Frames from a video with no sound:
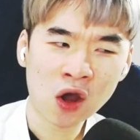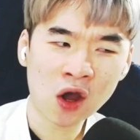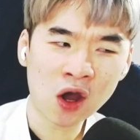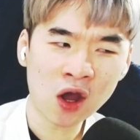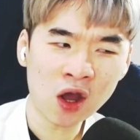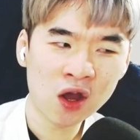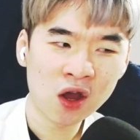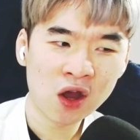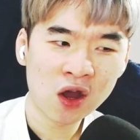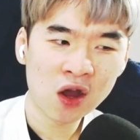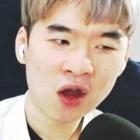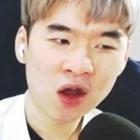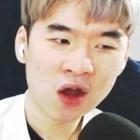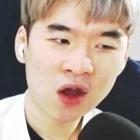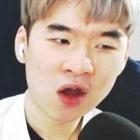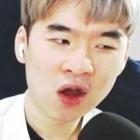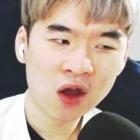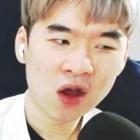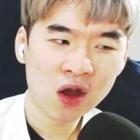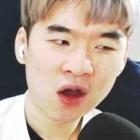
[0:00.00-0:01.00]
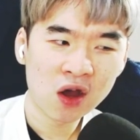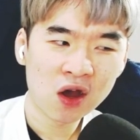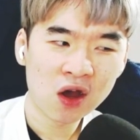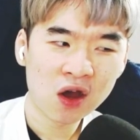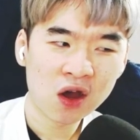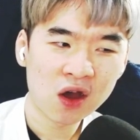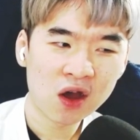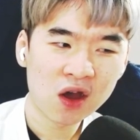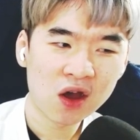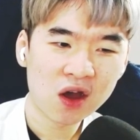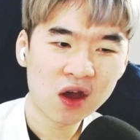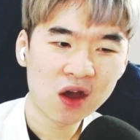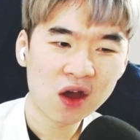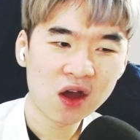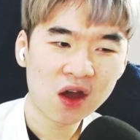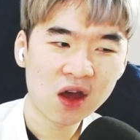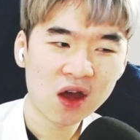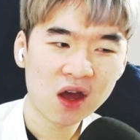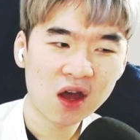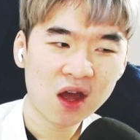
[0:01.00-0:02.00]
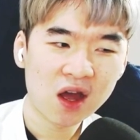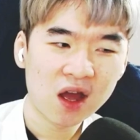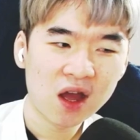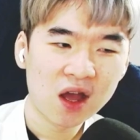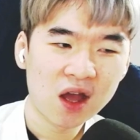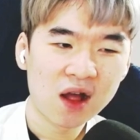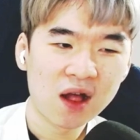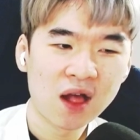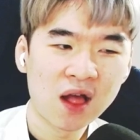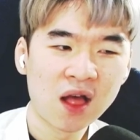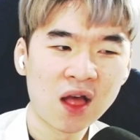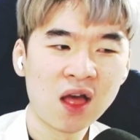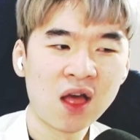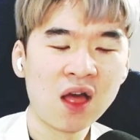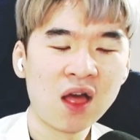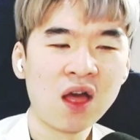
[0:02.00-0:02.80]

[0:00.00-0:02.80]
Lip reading: (silence)